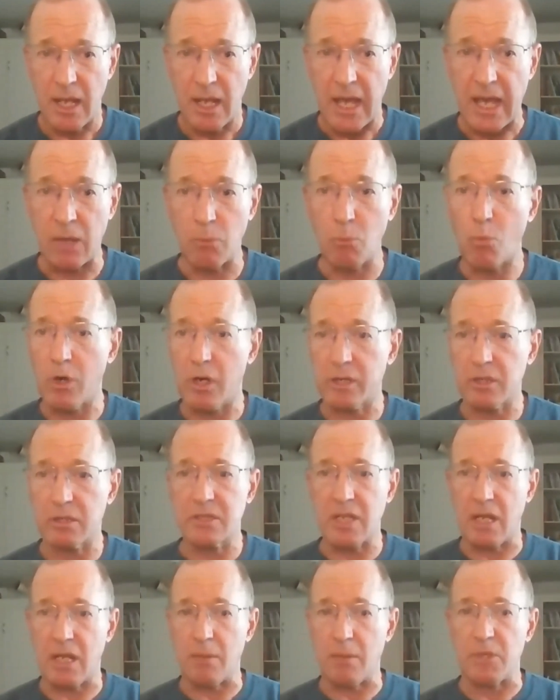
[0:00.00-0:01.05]
and water
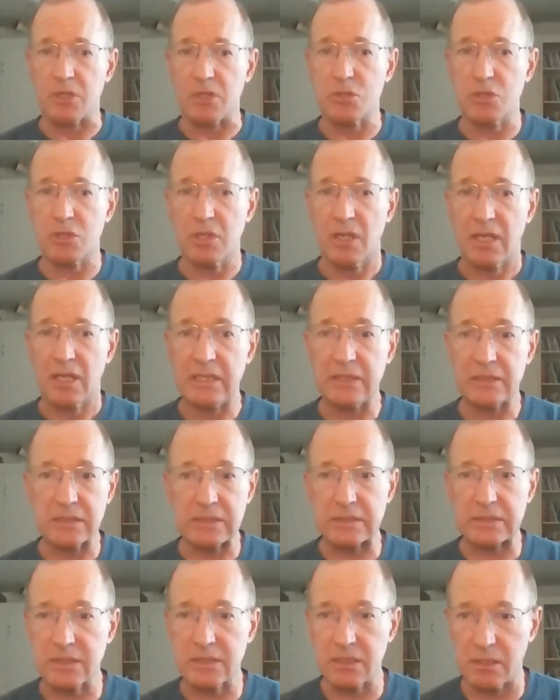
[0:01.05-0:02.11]
damage is
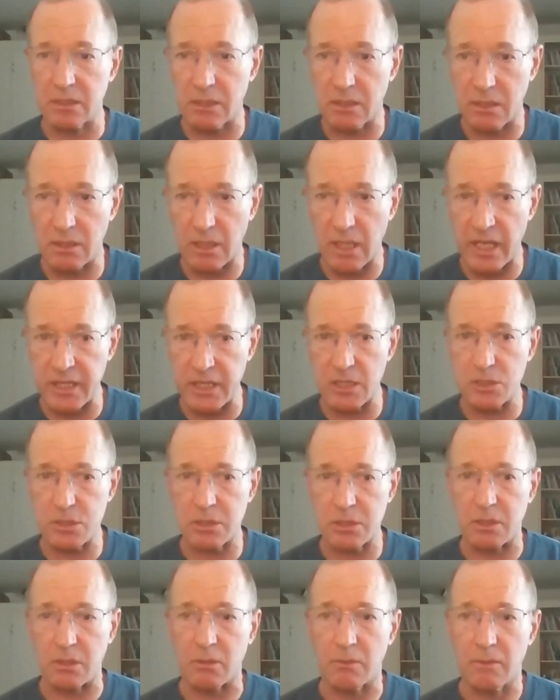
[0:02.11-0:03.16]
still an
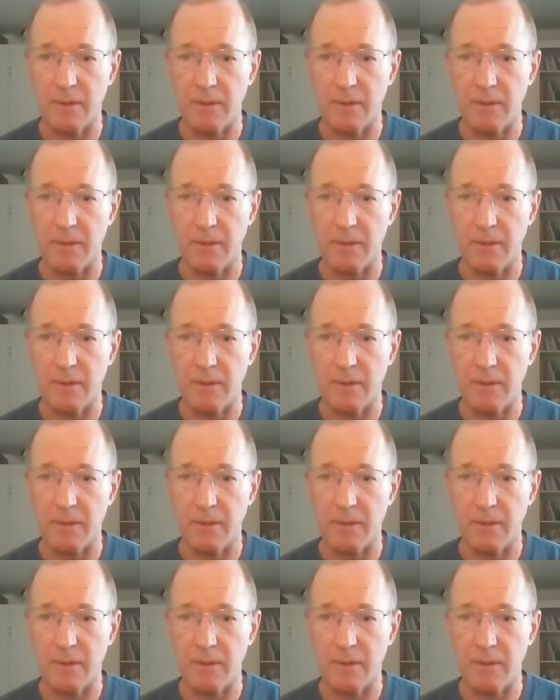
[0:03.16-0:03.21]
issue.